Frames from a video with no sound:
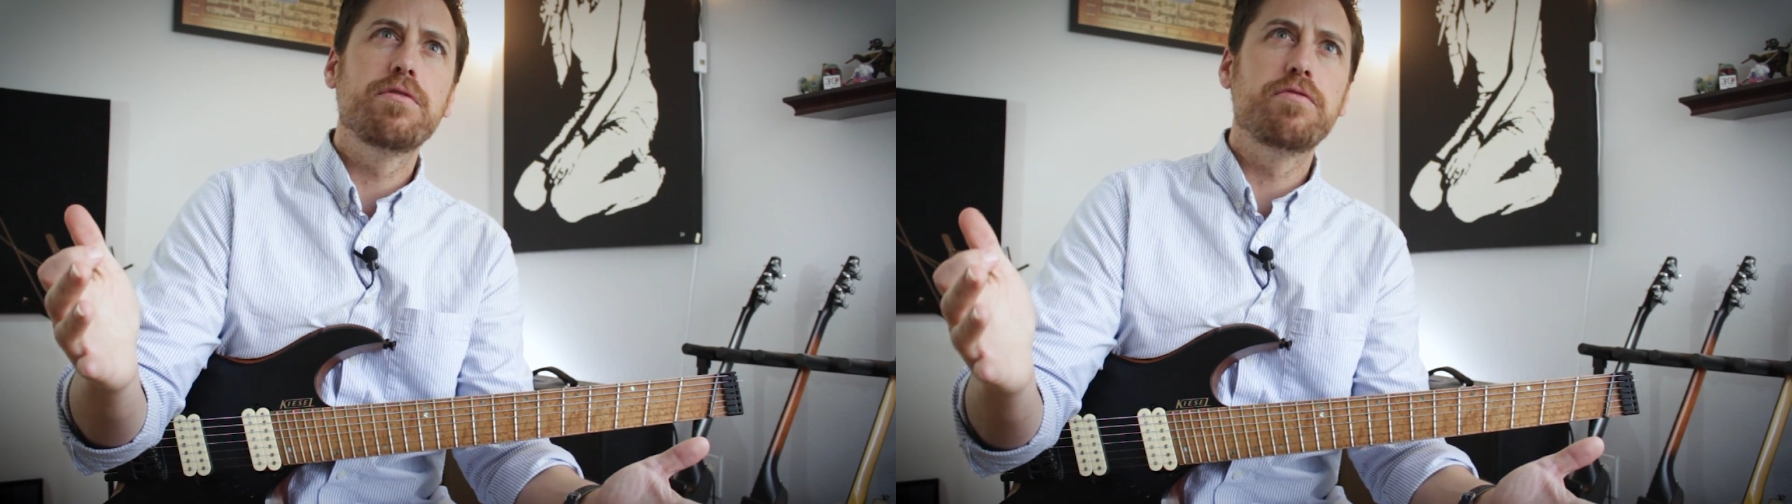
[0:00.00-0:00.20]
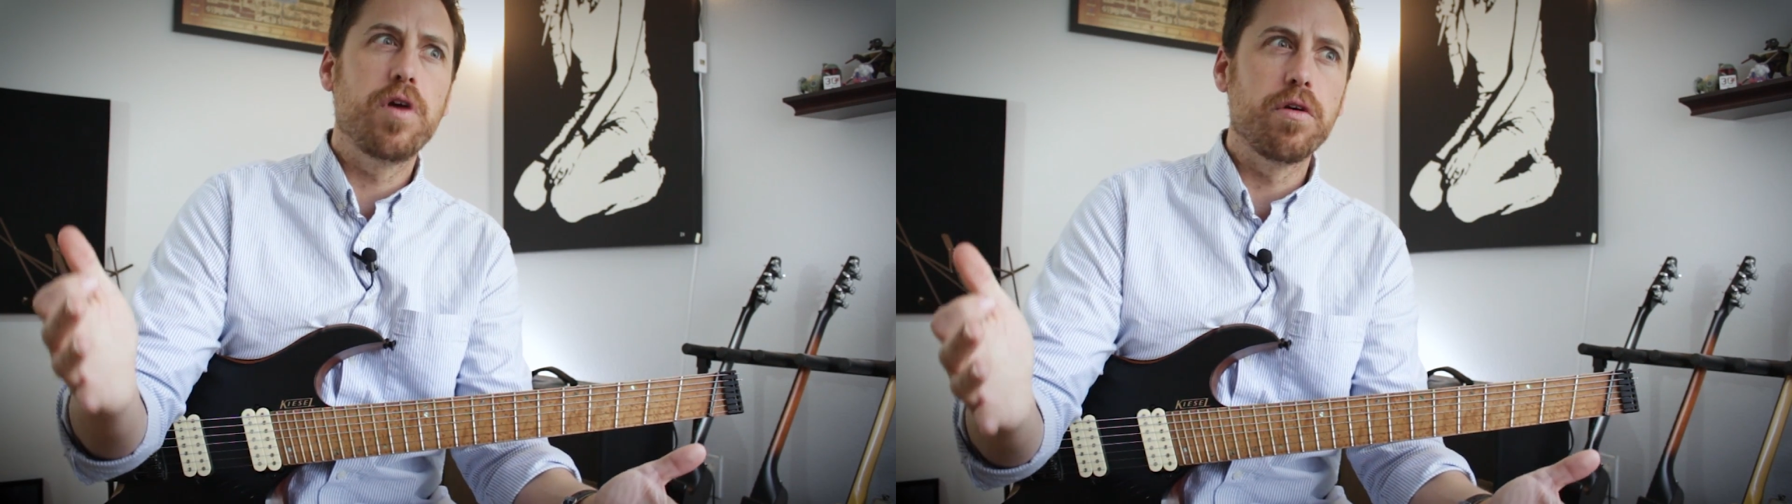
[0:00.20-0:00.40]

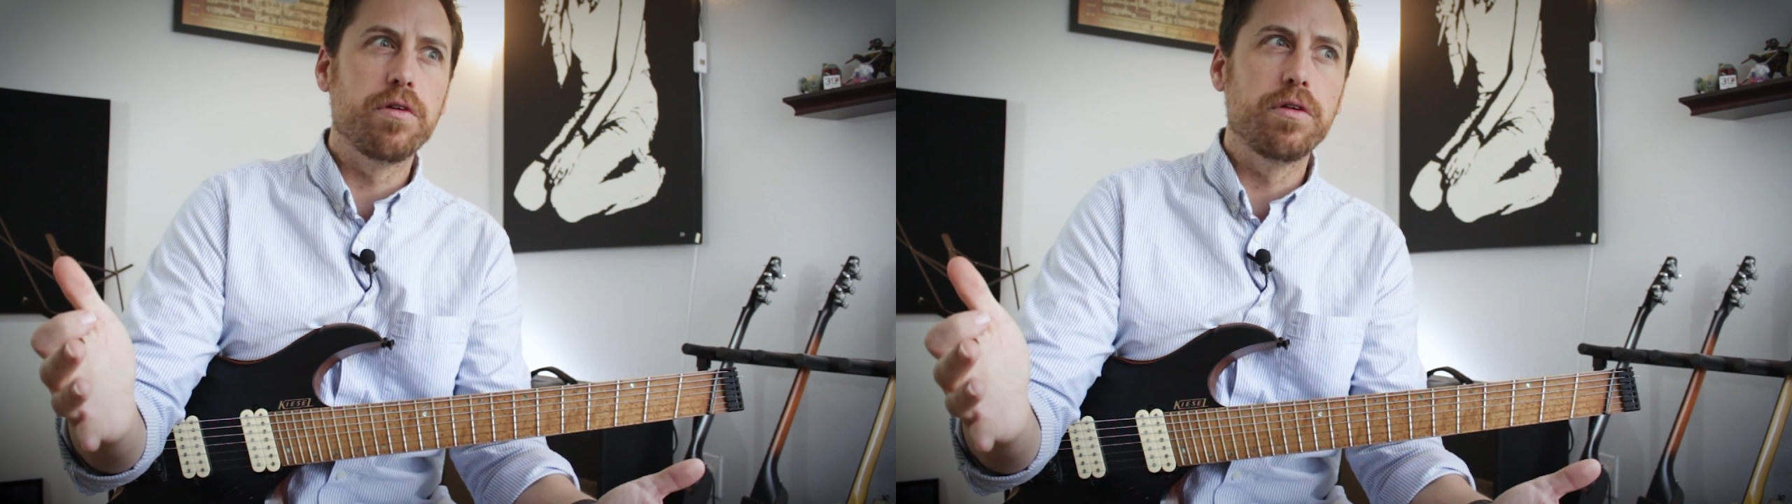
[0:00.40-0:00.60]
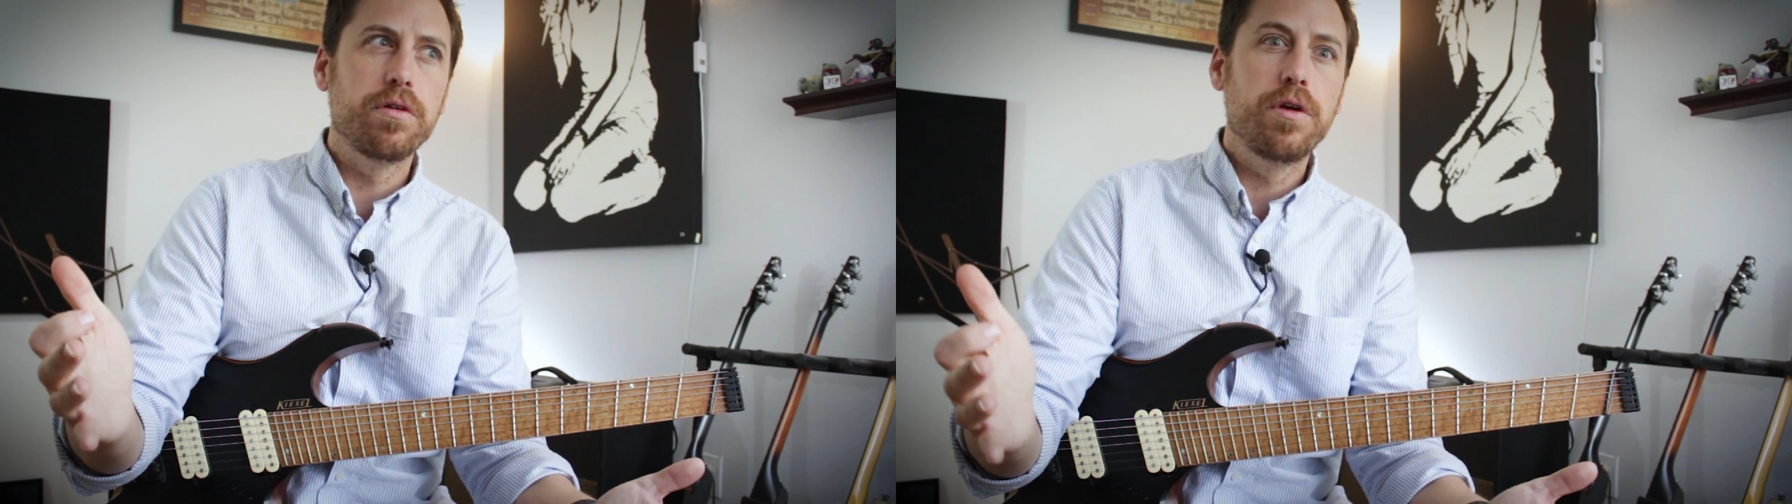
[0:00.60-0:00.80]

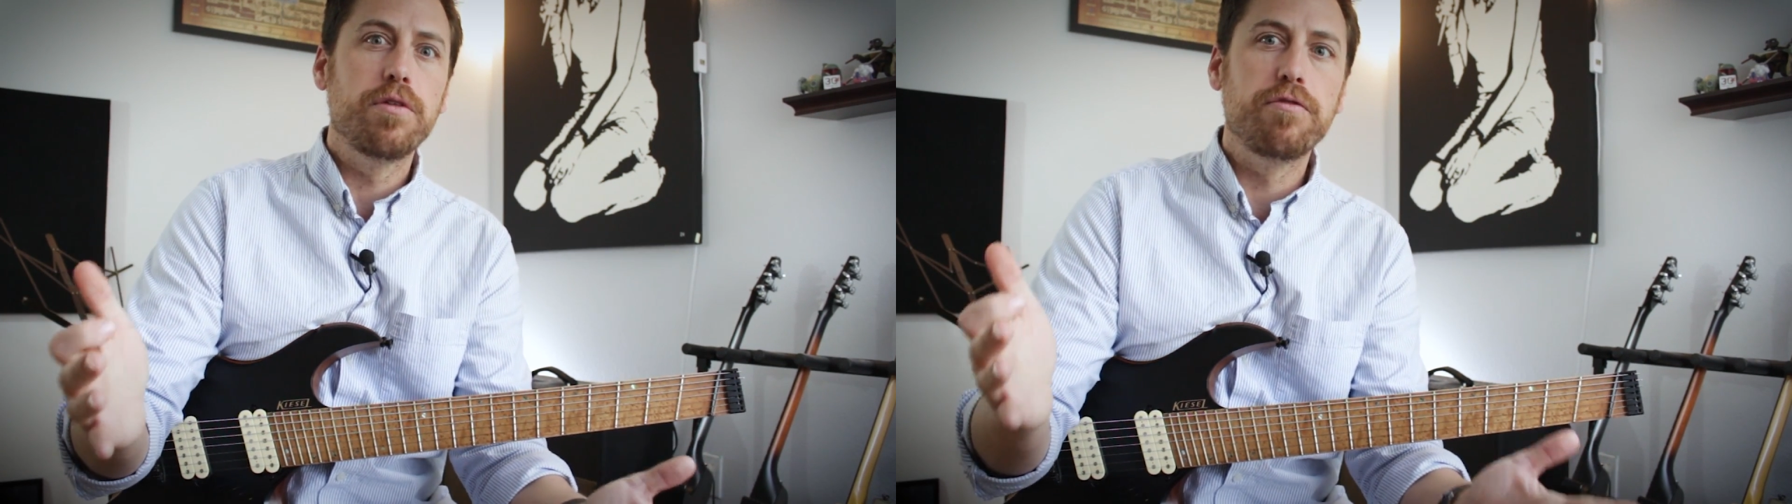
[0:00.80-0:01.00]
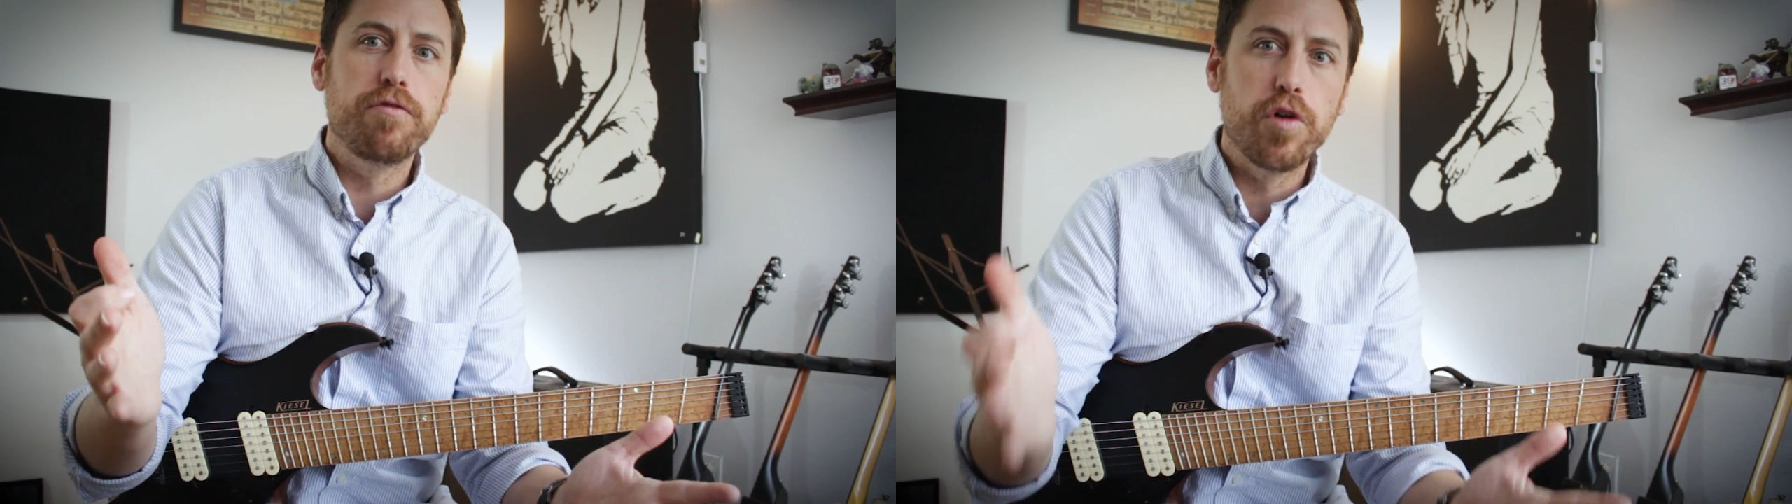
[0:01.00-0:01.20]
farther,
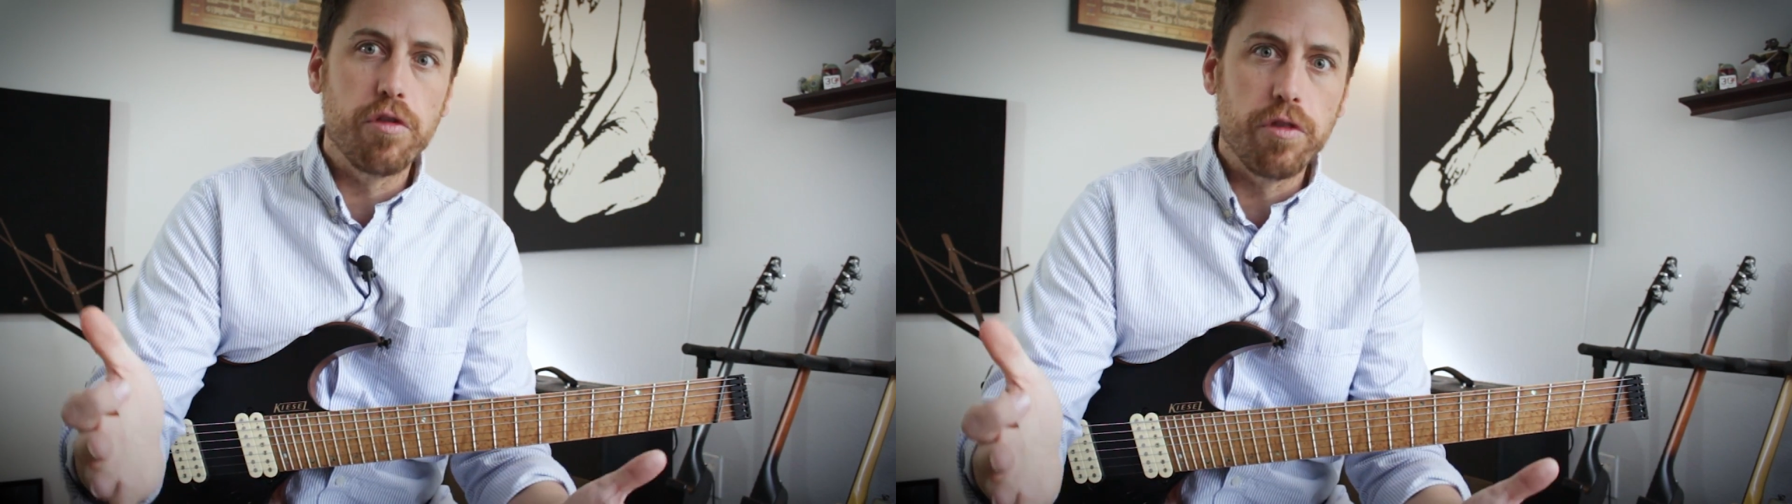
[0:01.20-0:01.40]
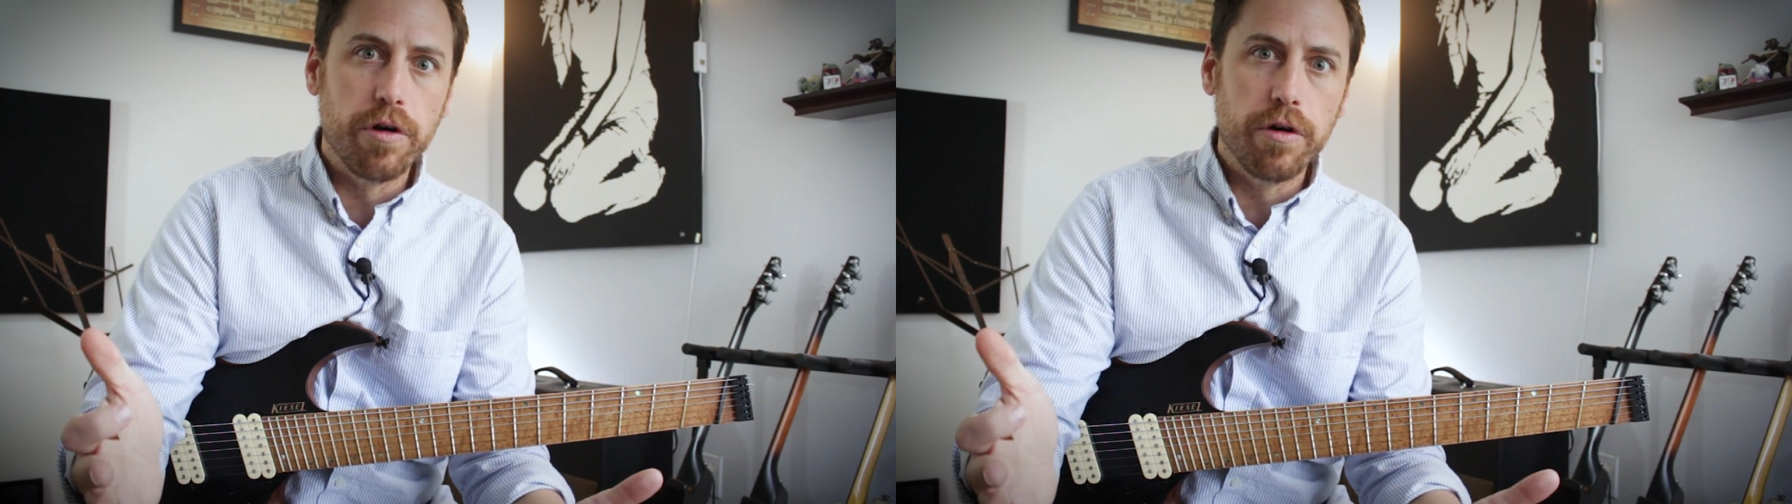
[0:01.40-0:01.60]

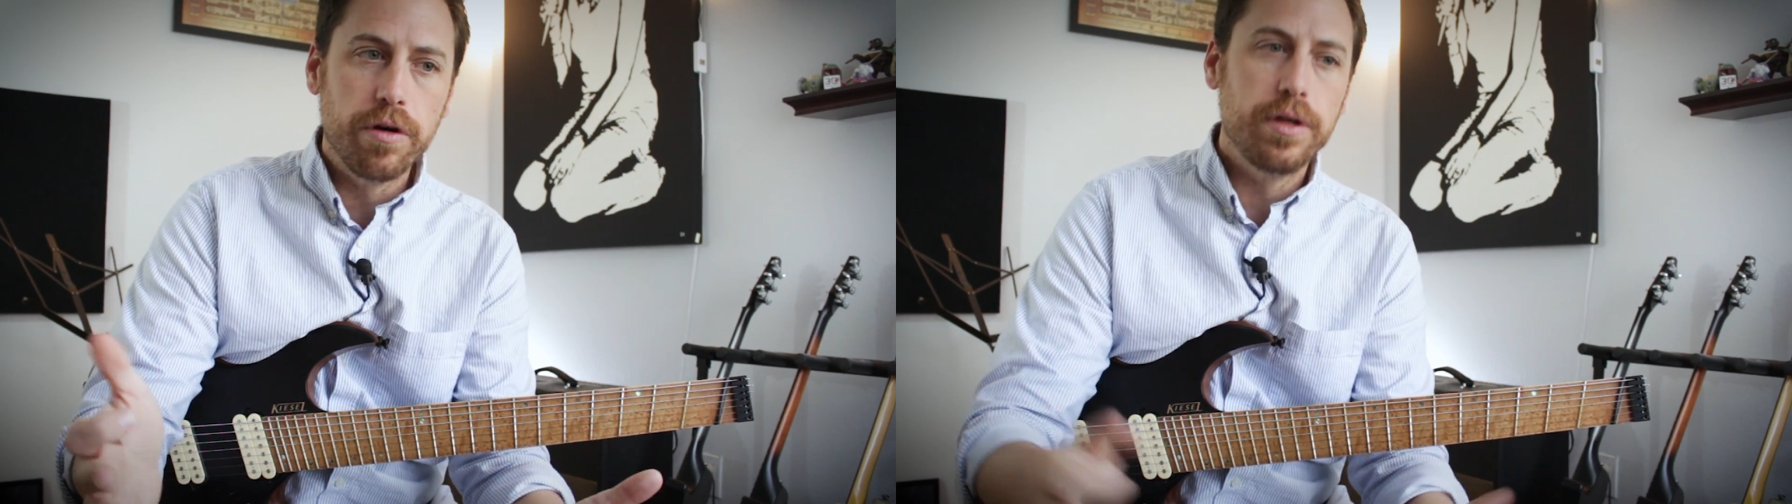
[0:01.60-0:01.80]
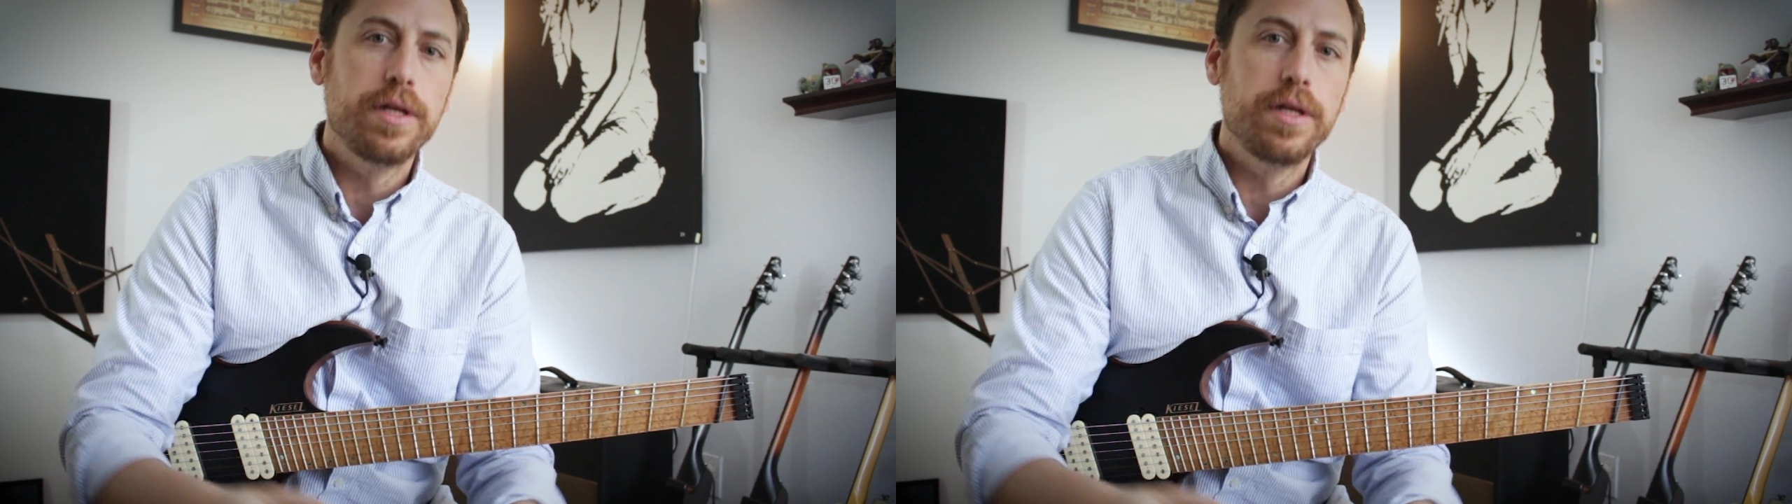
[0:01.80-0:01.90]
further.